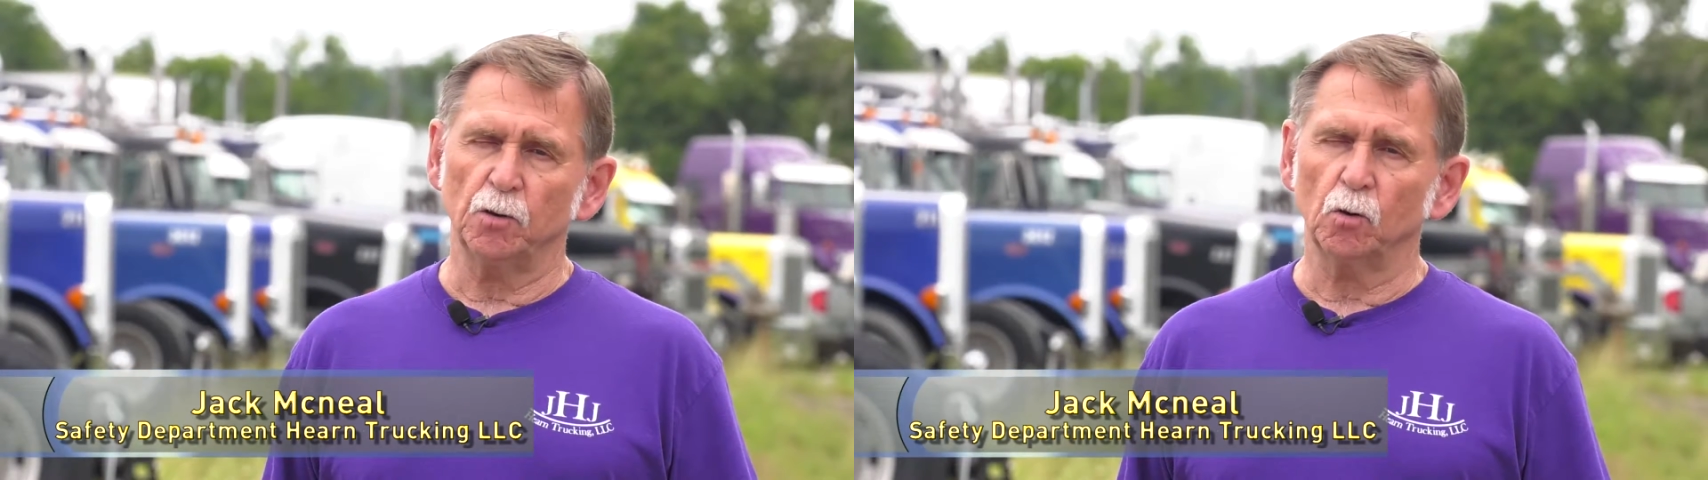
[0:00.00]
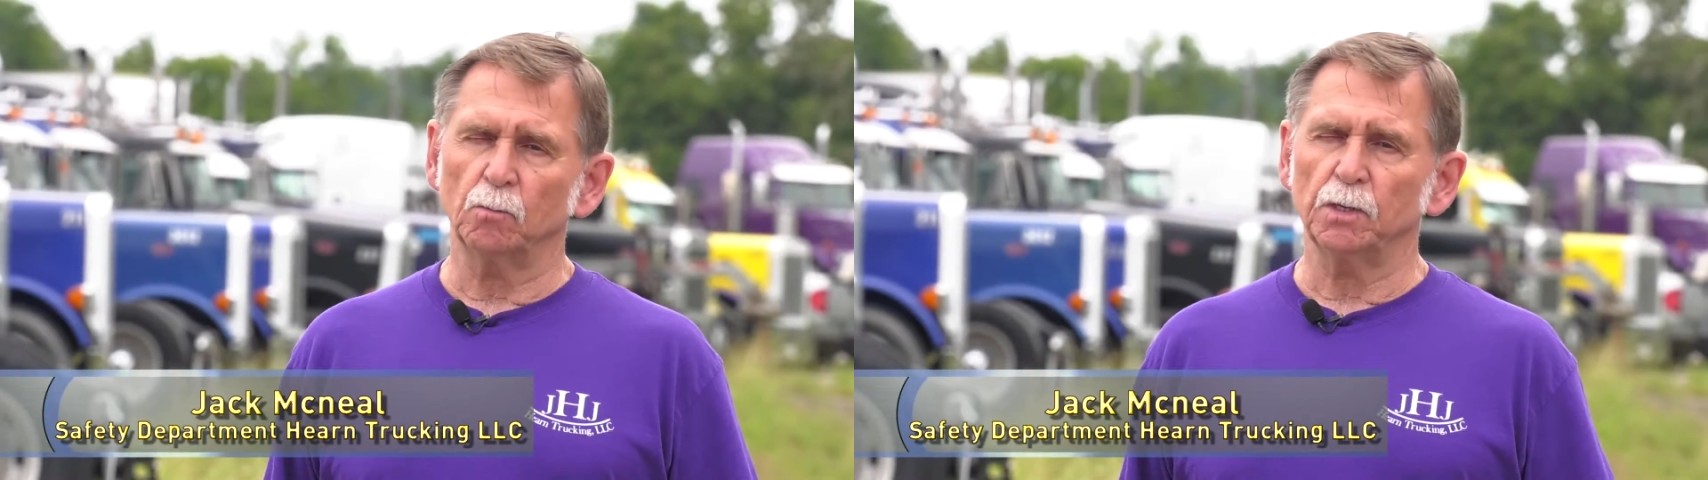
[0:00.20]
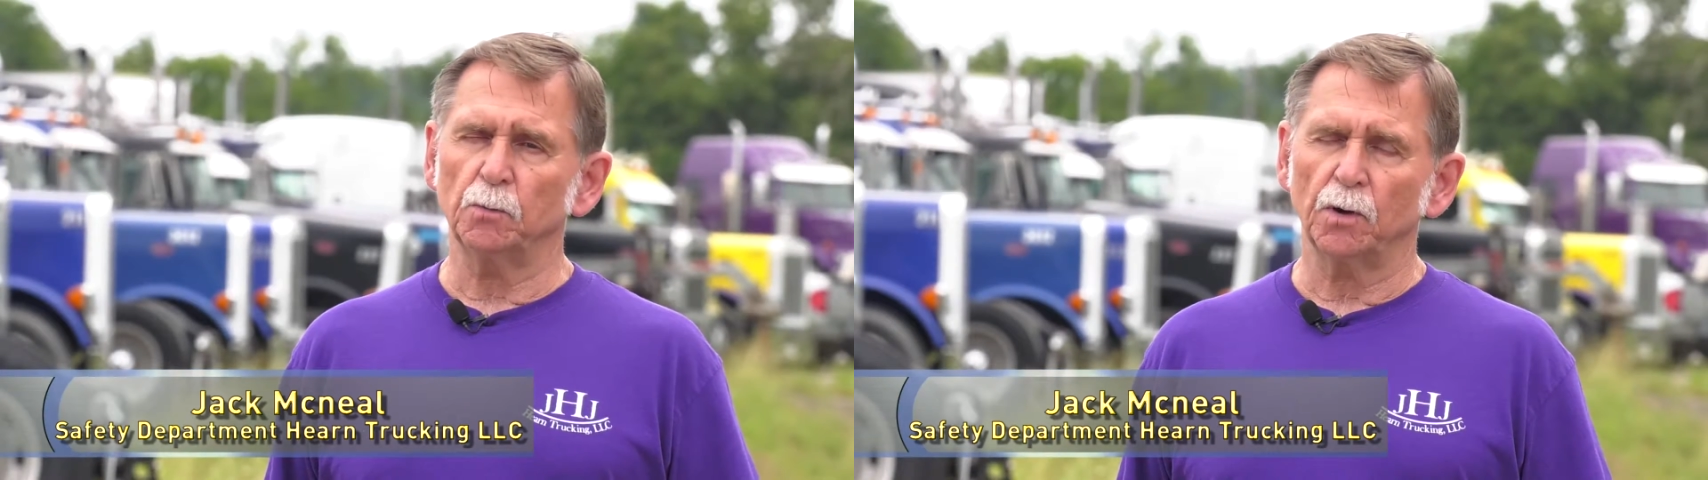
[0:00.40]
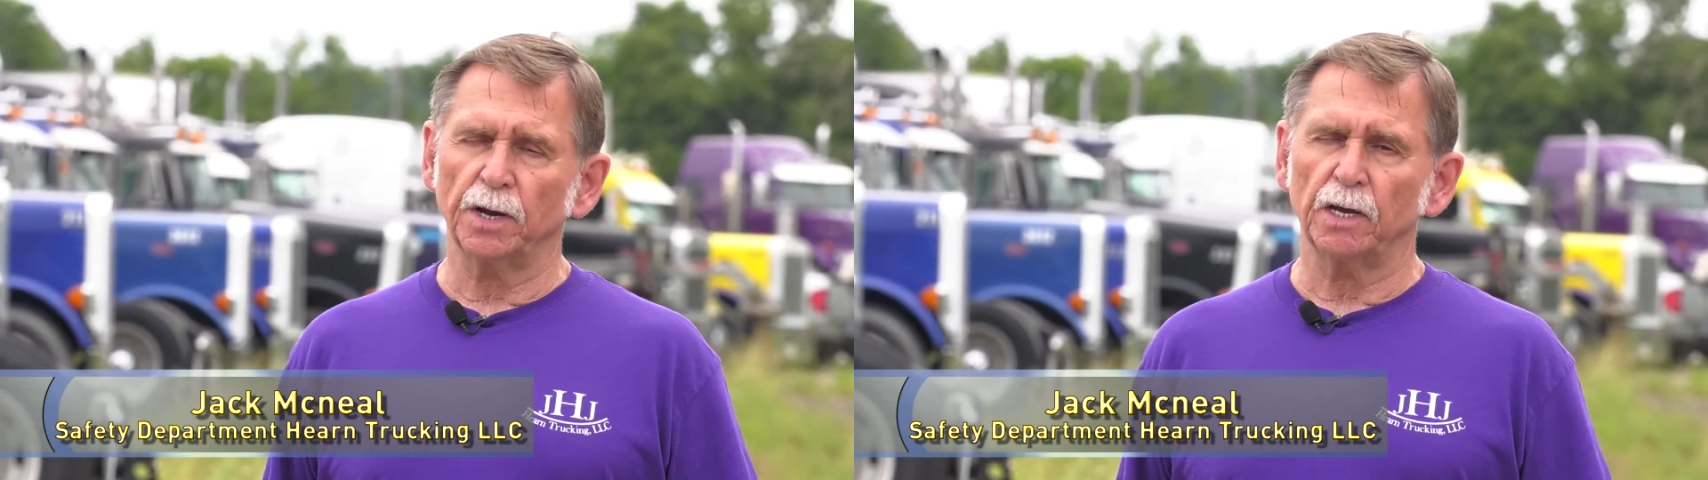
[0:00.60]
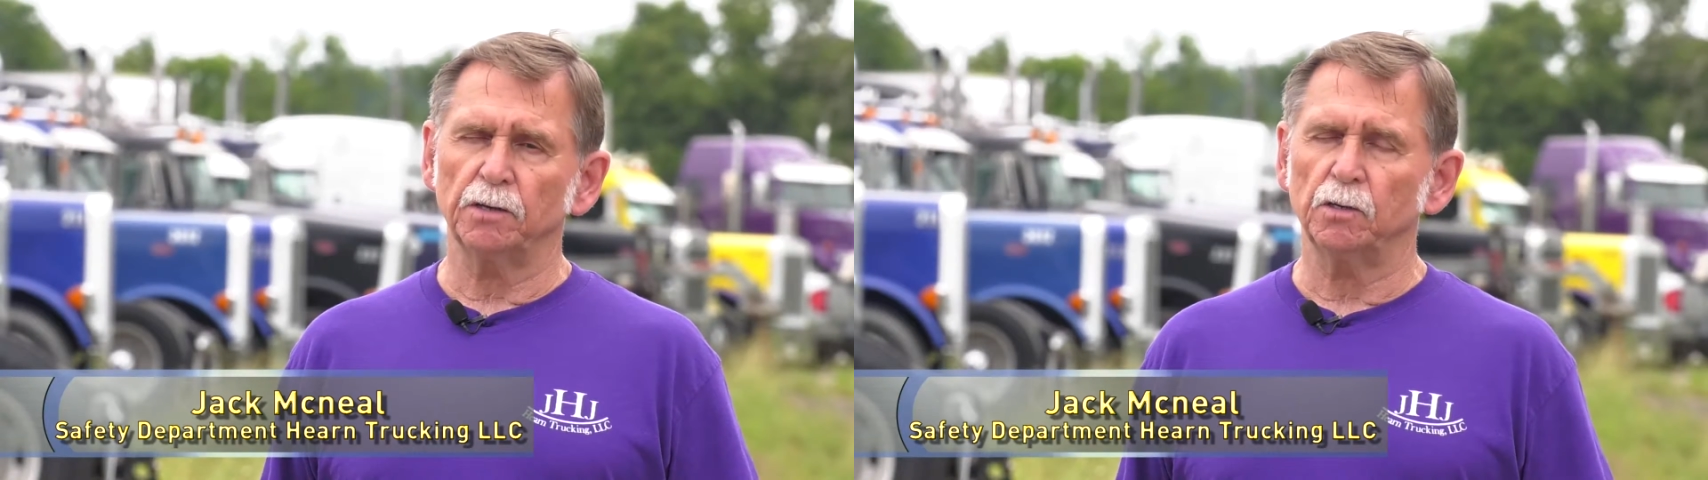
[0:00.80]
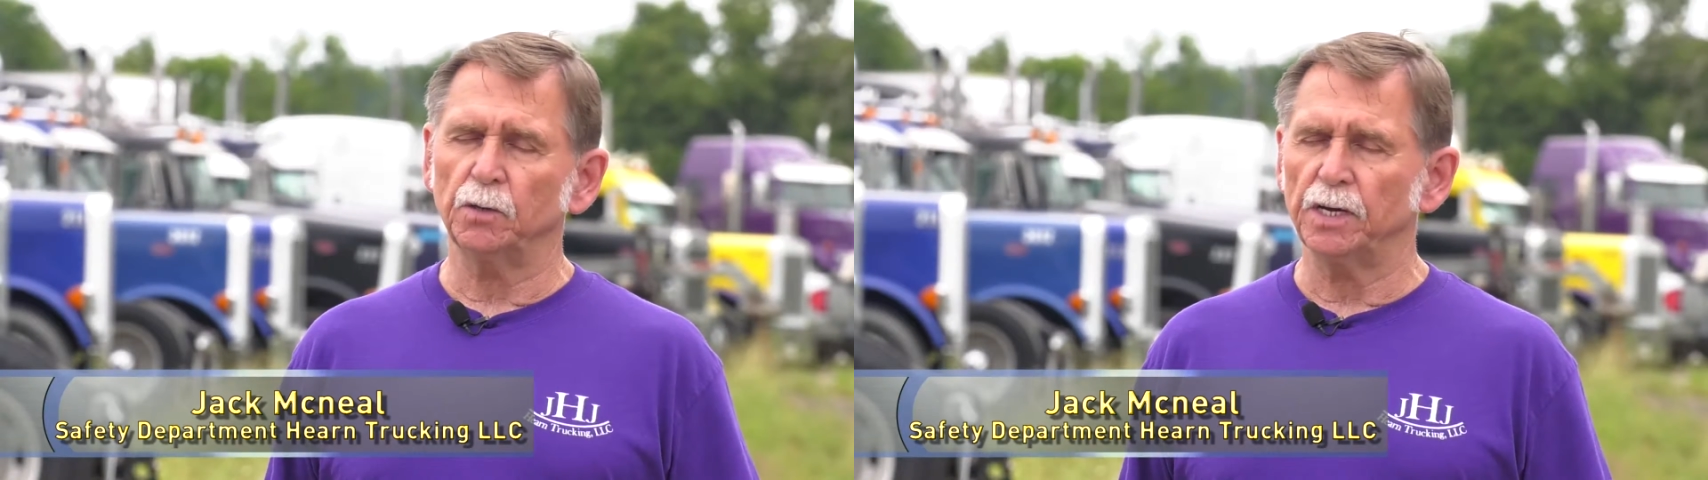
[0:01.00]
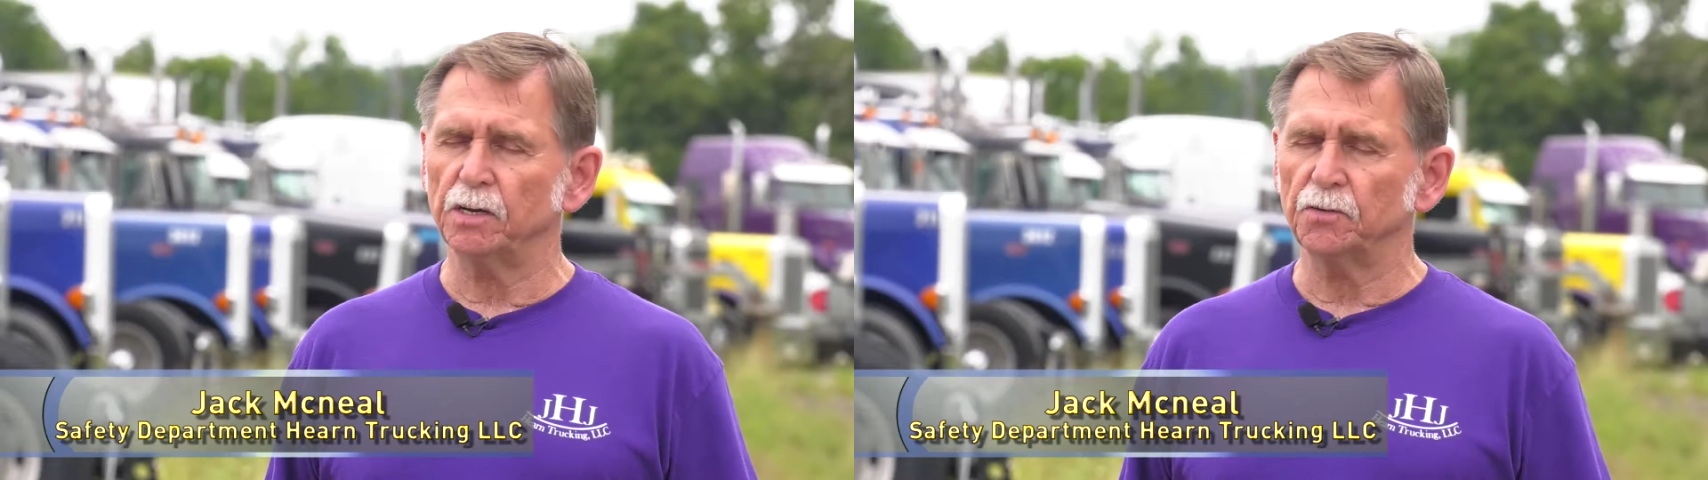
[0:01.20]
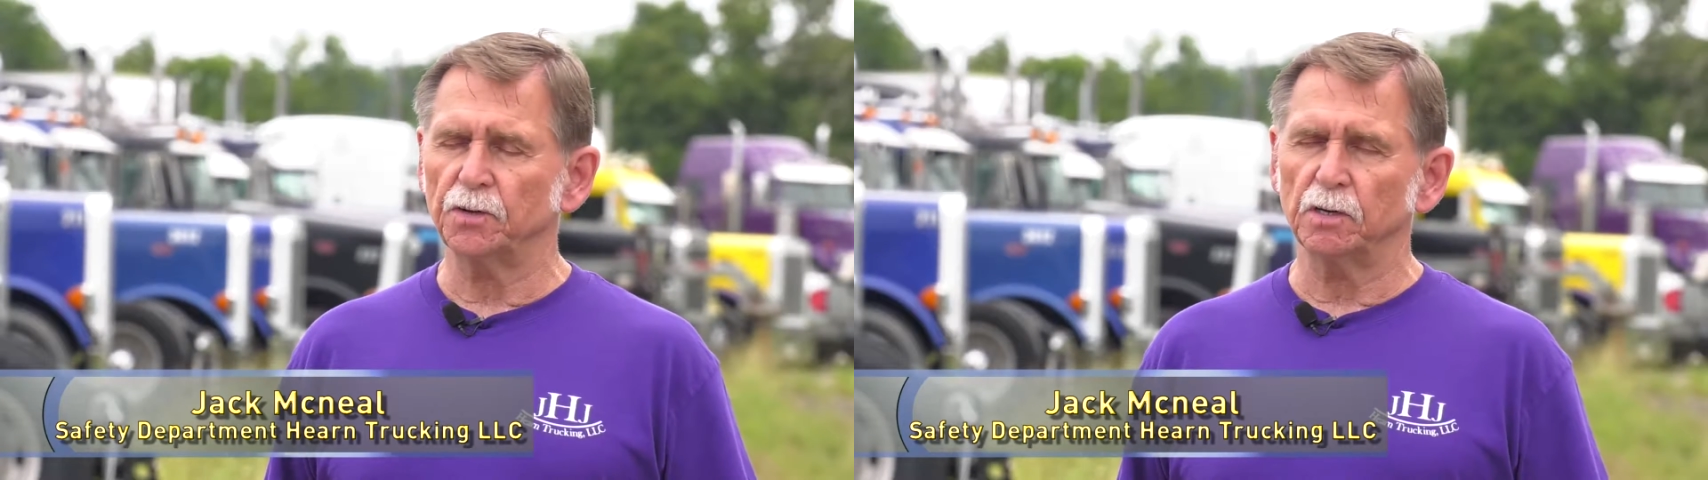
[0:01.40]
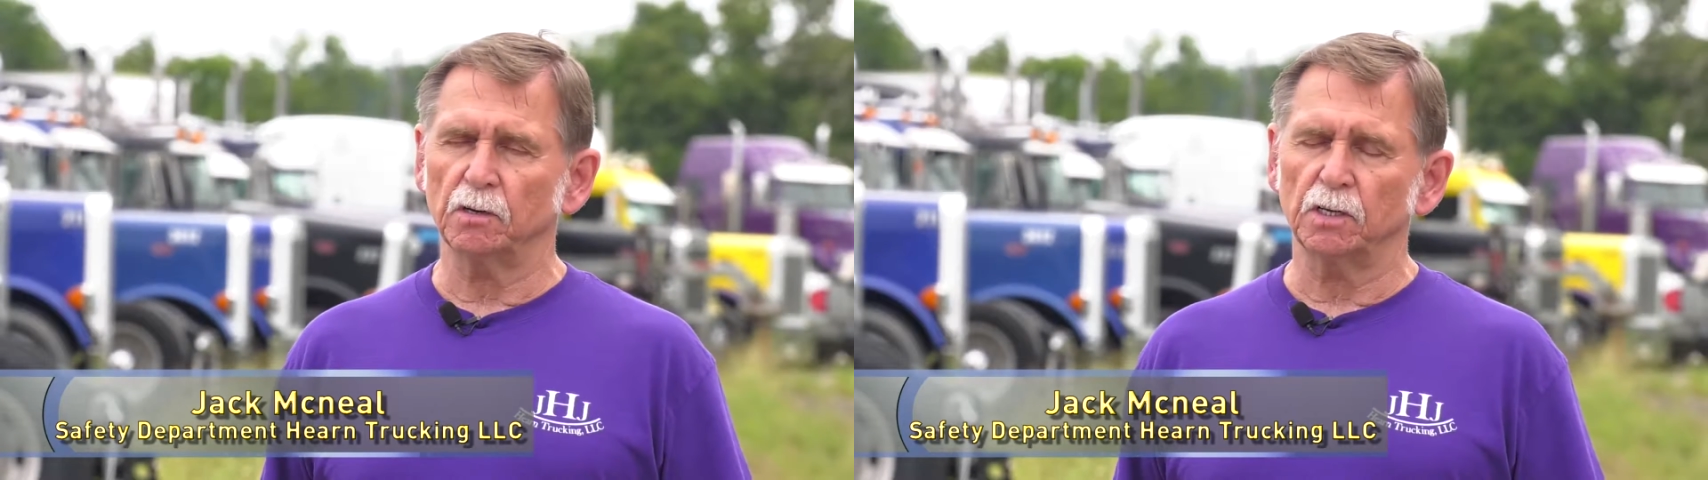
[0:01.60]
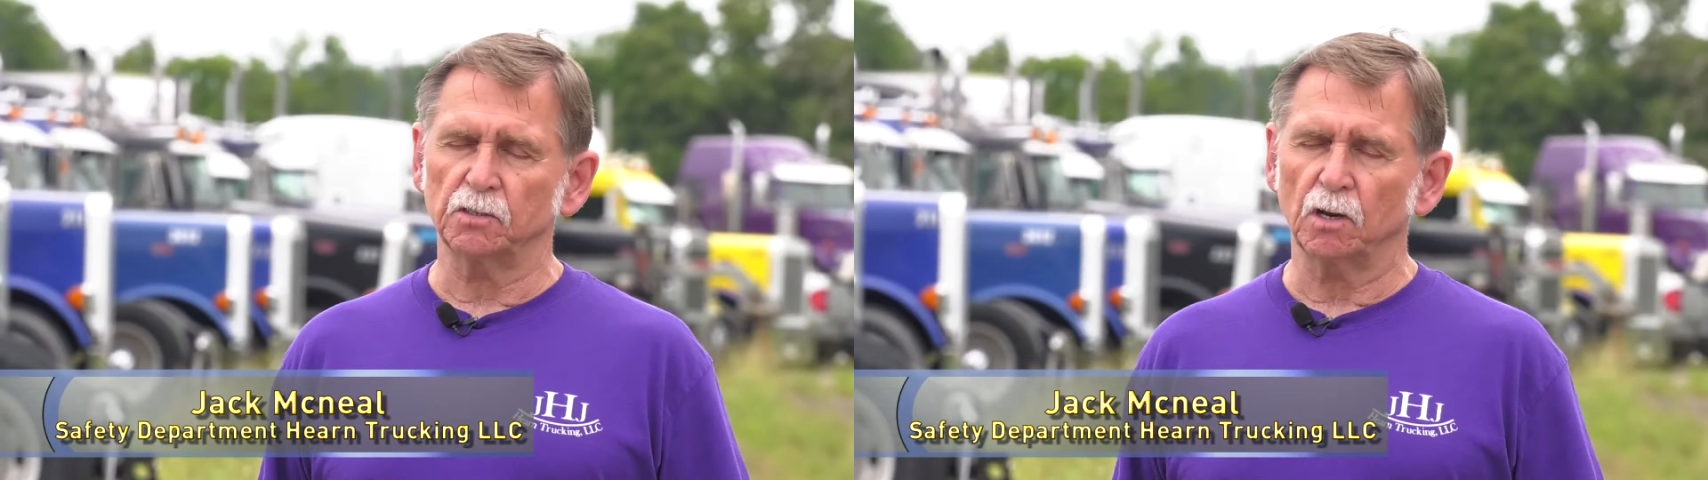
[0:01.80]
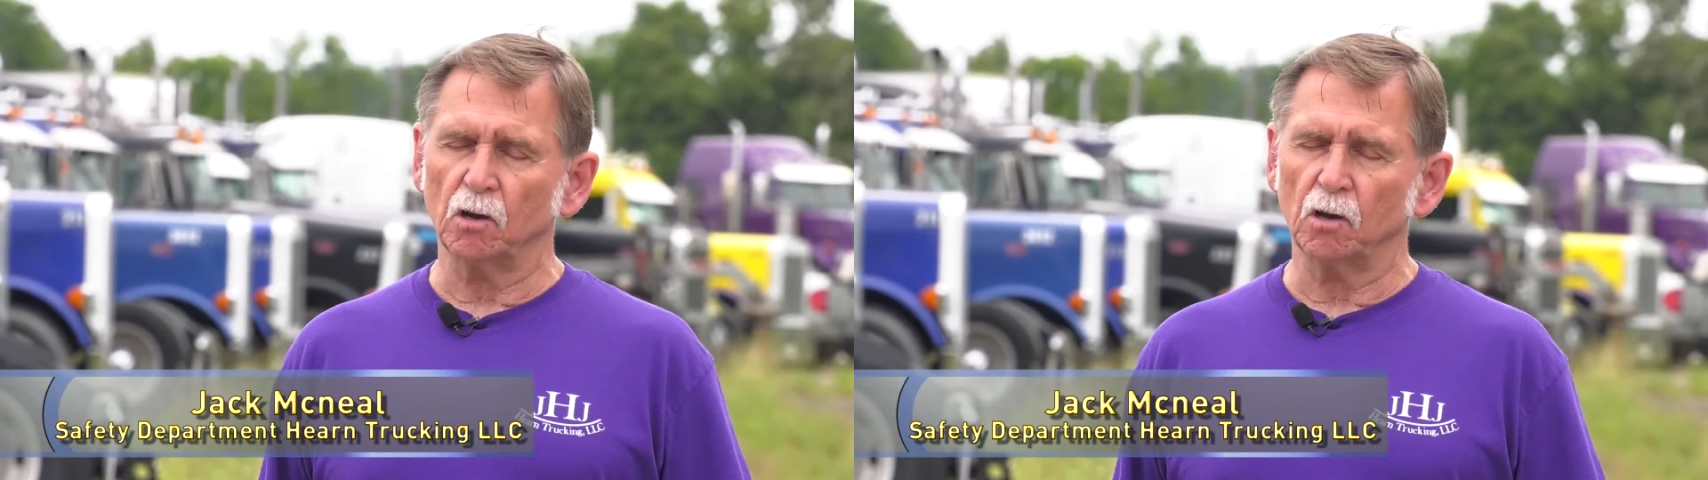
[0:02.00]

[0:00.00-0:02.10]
normally what I do is the